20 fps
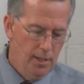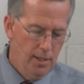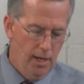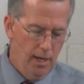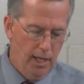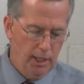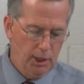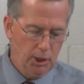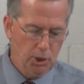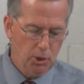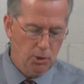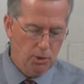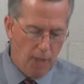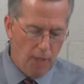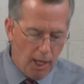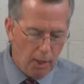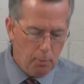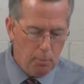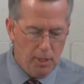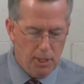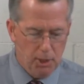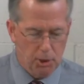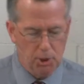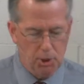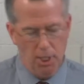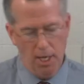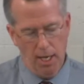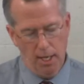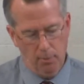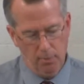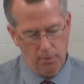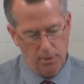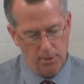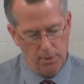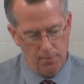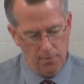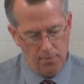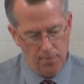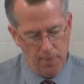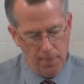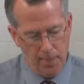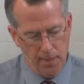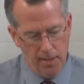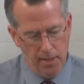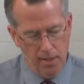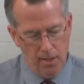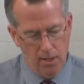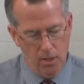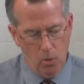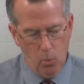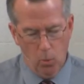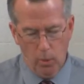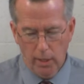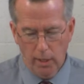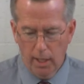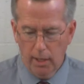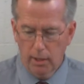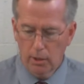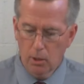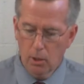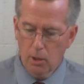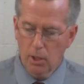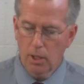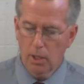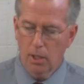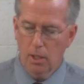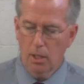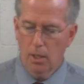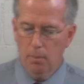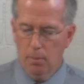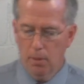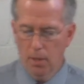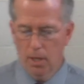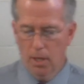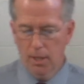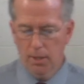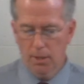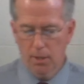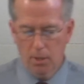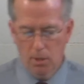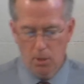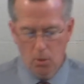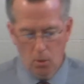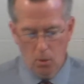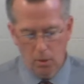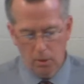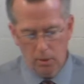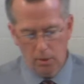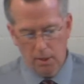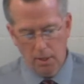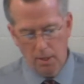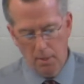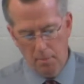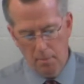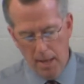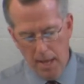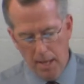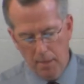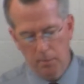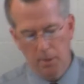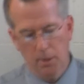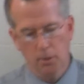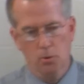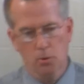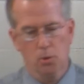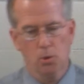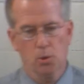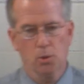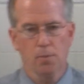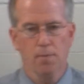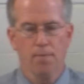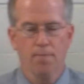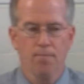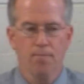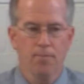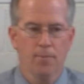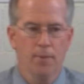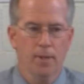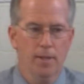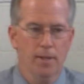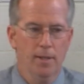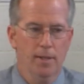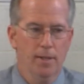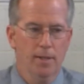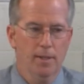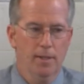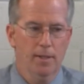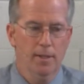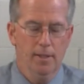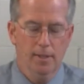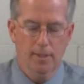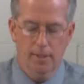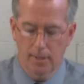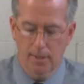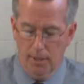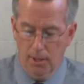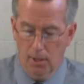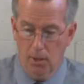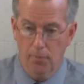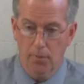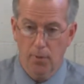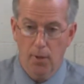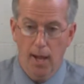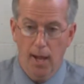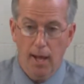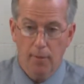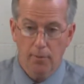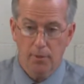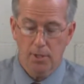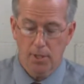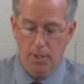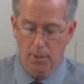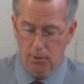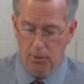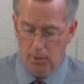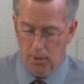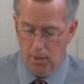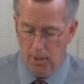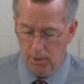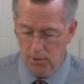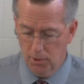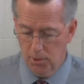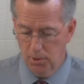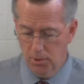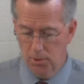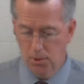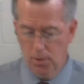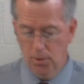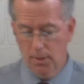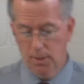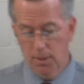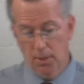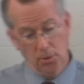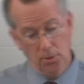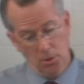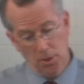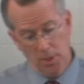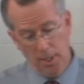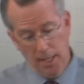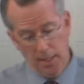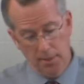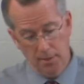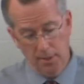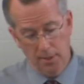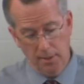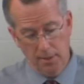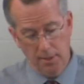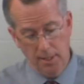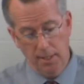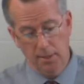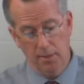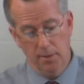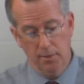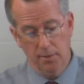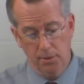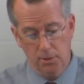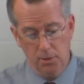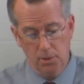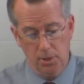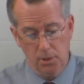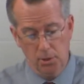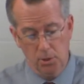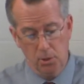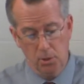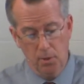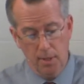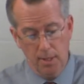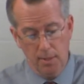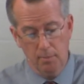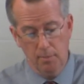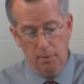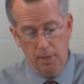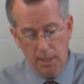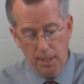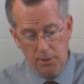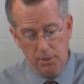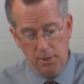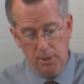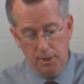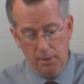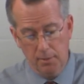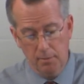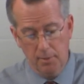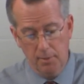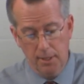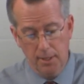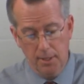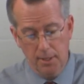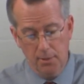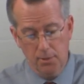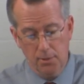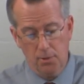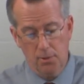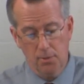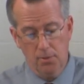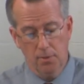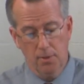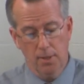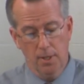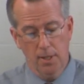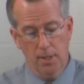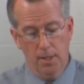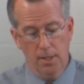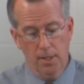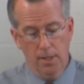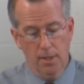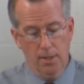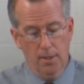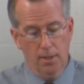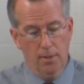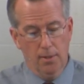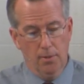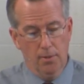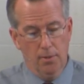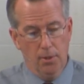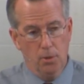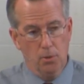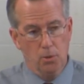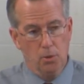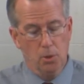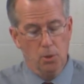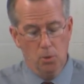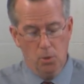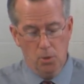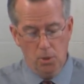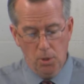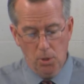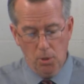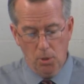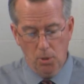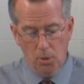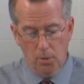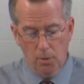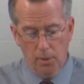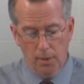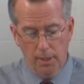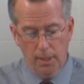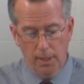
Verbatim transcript: I shall not be ashamed when I look upon your commandments." You know, if you have a tender conscience, you can understand that this is a great blessing, because those who do,